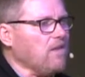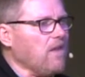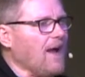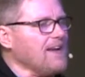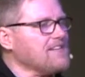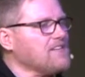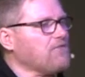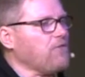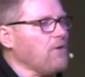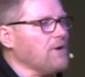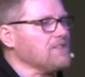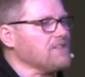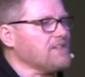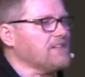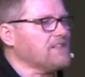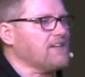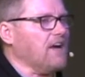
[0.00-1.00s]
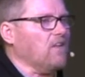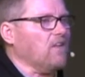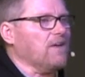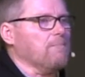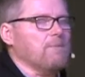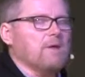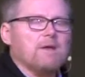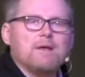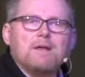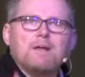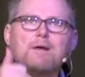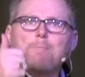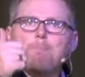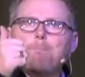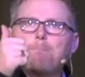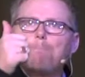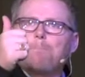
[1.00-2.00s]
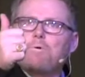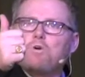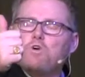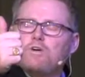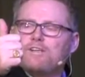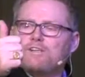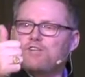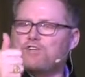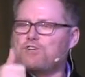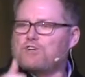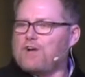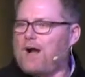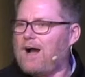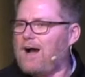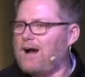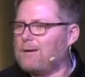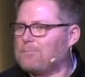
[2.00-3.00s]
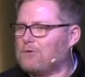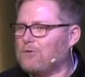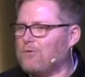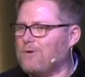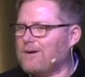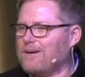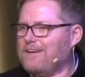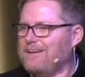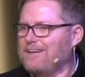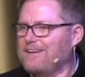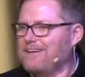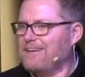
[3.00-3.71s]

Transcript: likes for us to tell him, Good job, Lord.